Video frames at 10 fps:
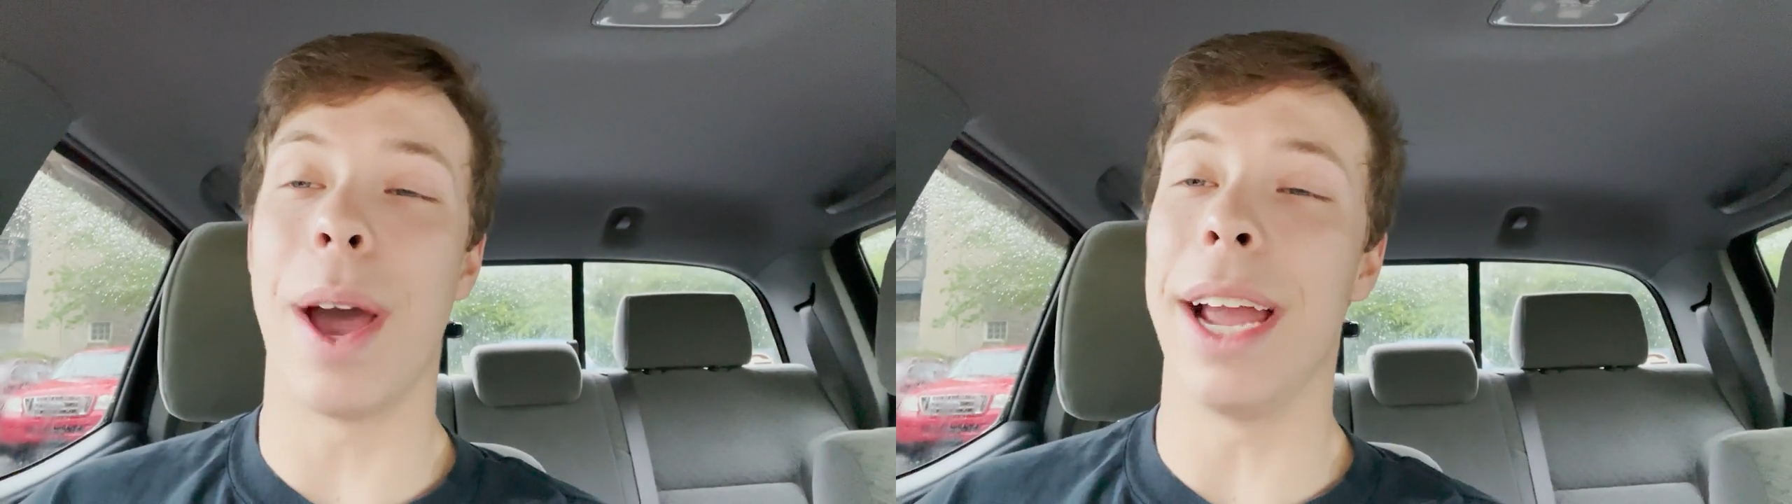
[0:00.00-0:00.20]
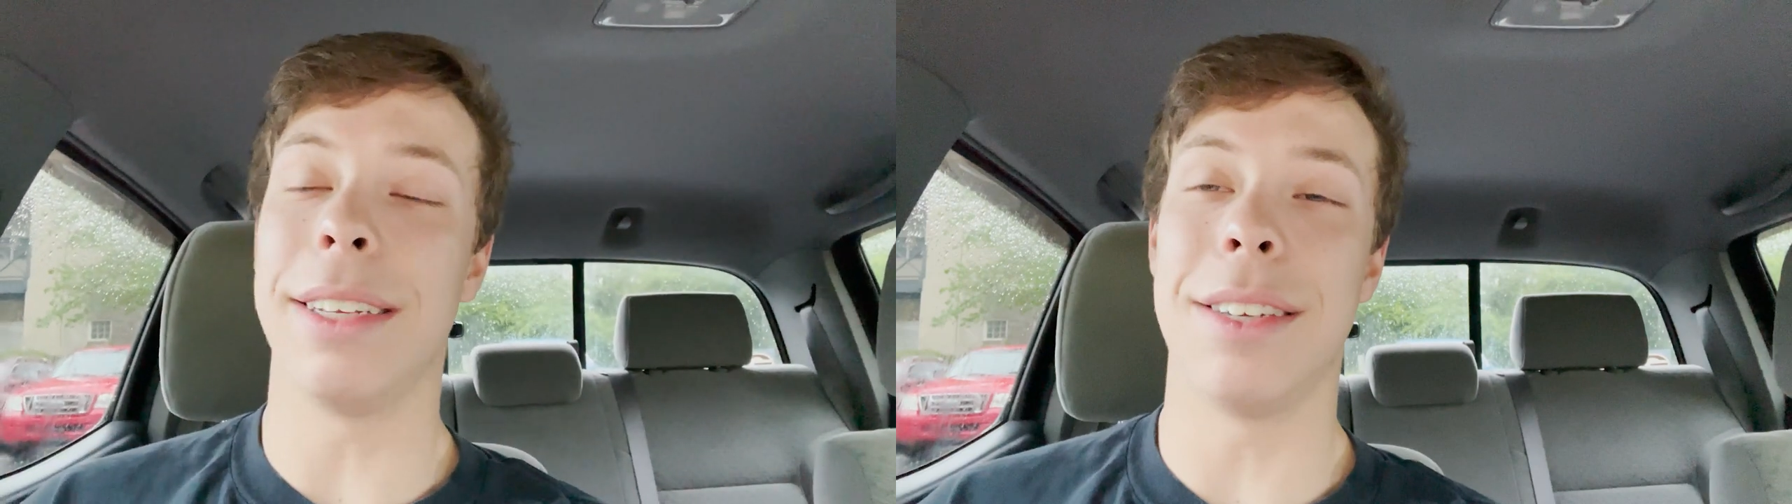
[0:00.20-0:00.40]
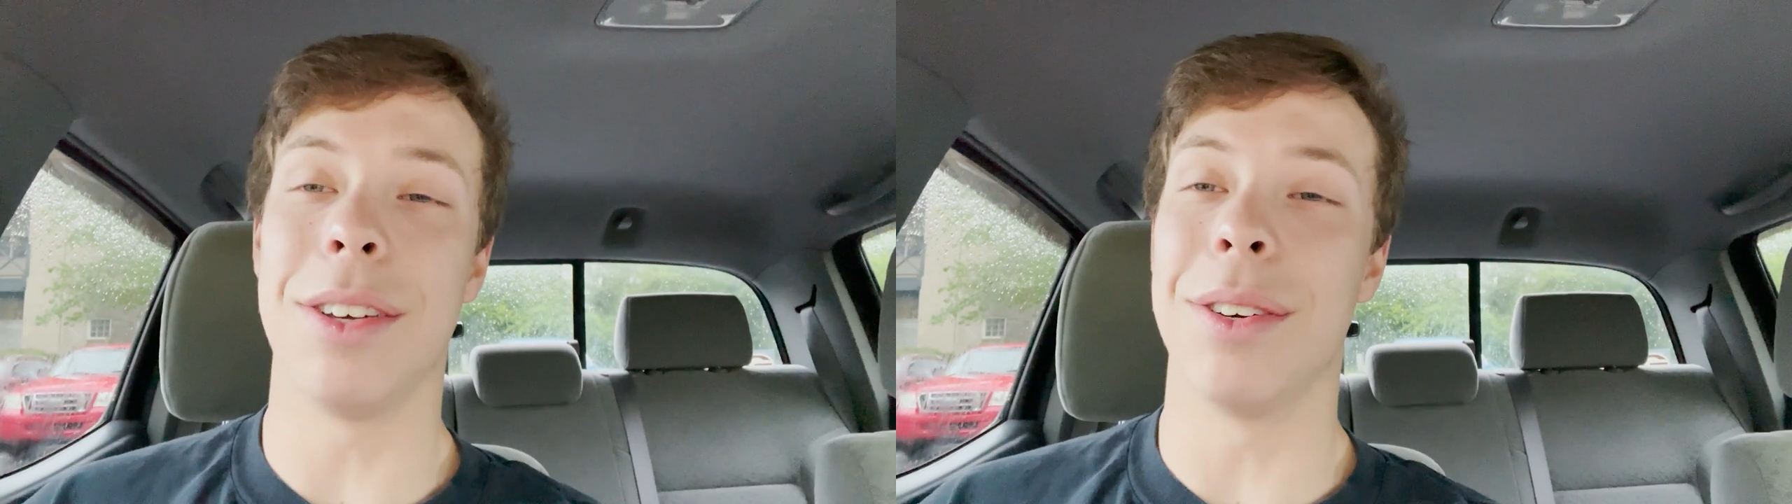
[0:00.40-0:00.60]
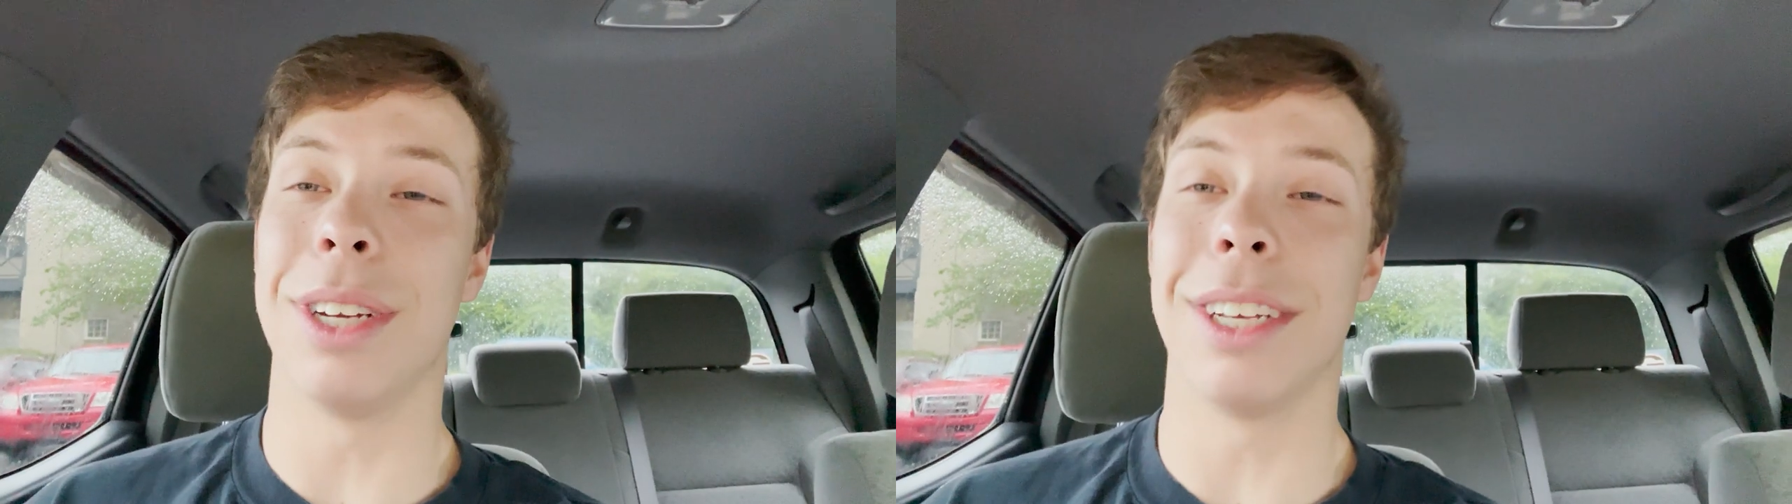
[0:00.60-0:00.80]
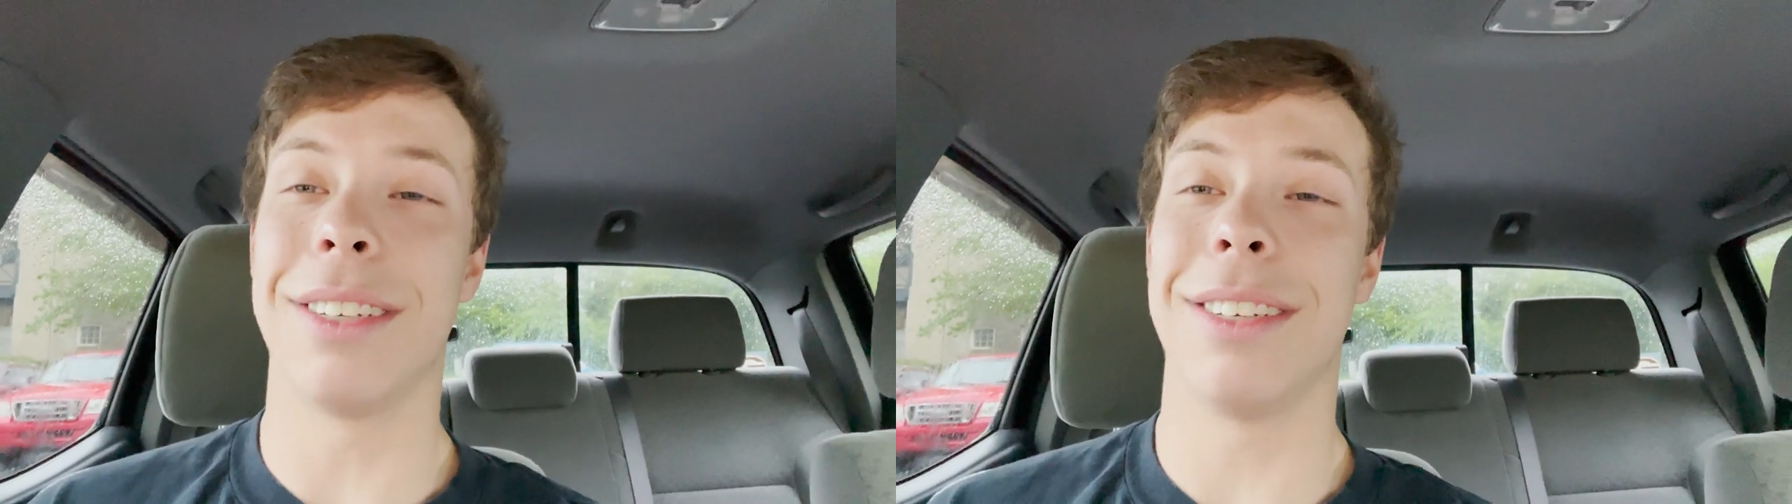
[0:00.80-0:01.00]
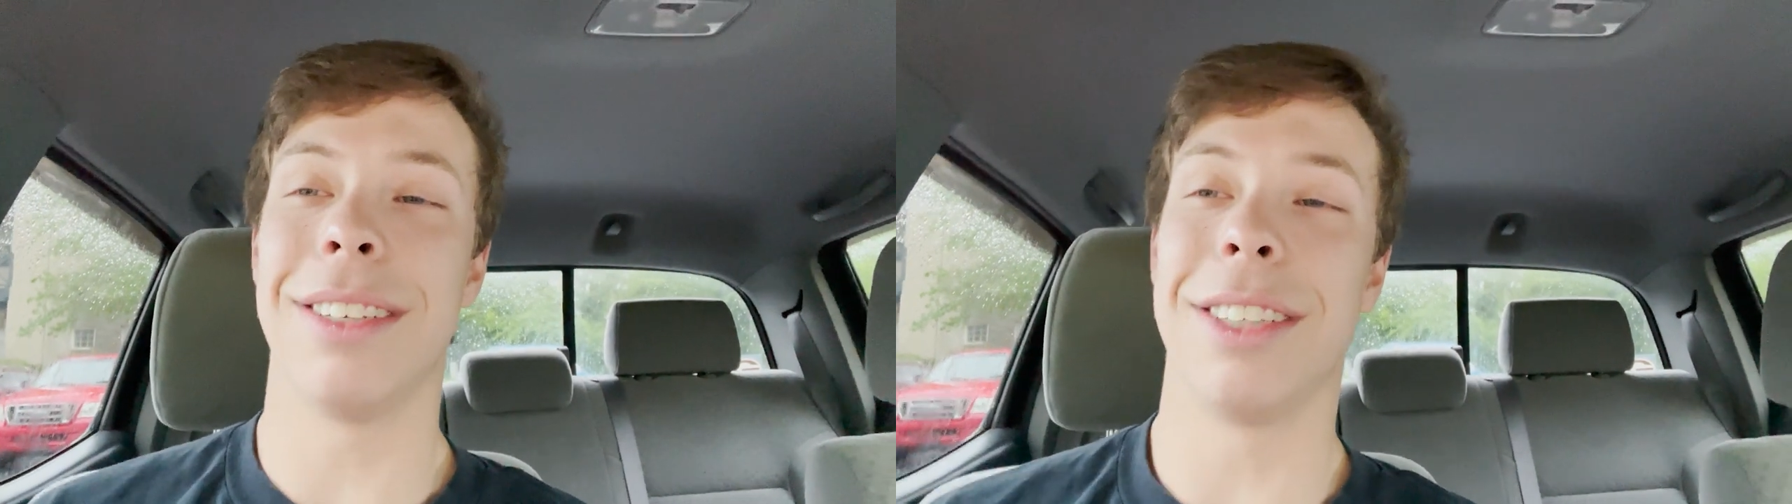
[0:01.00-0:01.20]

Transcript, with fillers: wait to just